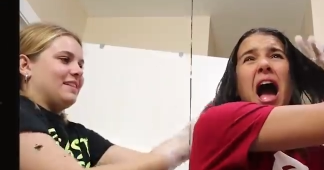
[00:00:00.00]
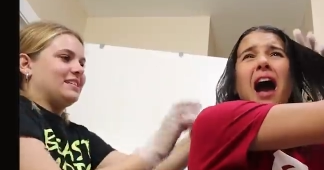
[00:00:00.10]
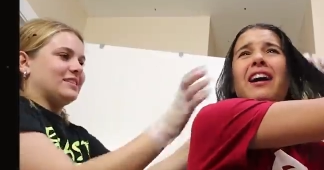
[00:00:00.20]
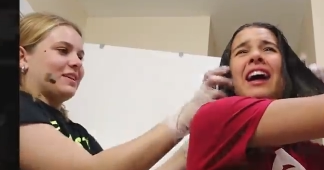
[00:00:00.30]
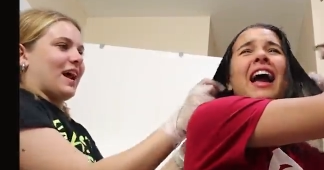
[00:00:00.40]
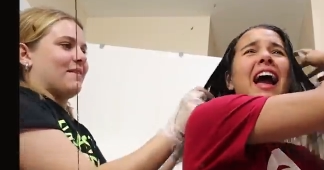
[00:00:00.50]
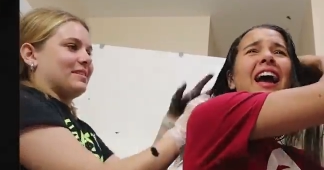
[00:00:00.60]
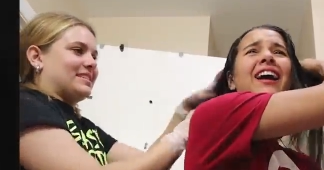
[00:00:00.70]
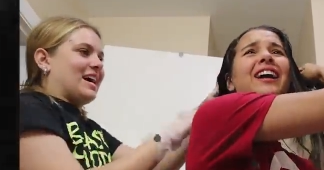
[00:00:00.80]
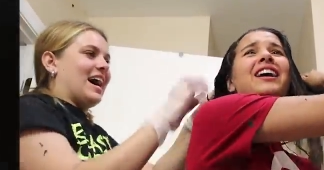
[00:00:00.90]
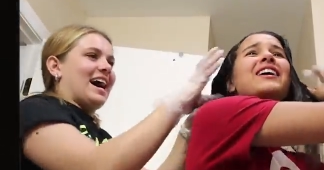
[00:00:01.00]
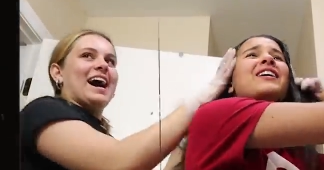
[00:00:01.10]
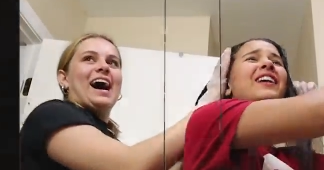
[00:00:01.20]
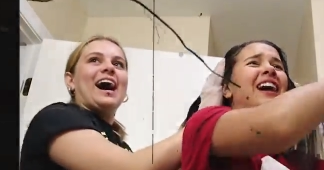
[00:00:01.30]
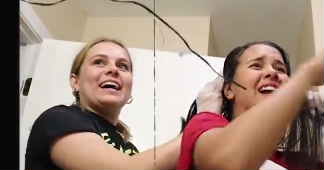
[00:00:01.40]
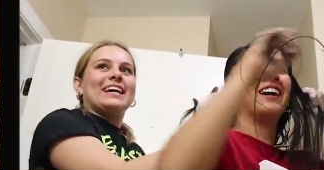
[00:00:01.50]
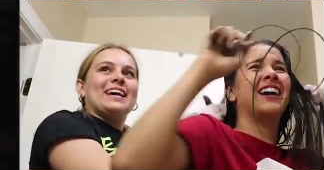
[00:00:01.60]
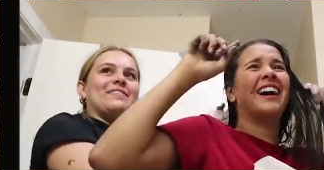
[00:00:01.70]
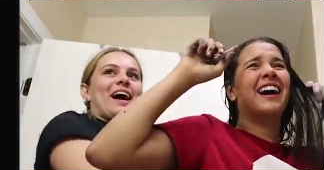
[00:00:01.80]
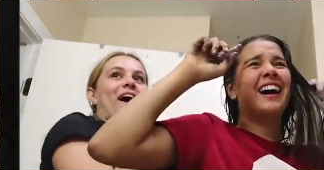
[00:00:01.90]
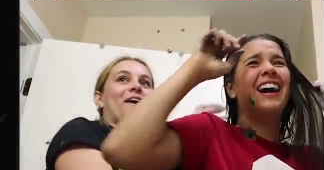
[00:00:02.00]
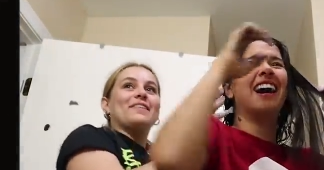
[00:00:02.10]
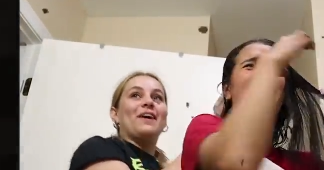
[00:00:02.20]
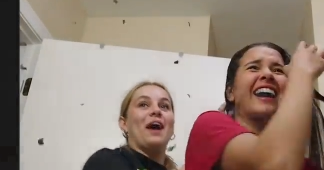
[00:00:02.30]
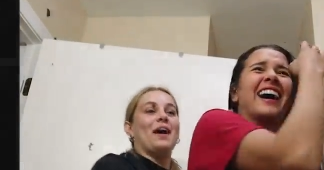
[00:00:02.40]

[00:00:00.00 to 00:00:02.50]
Speaker 1: That's what I'm talking about.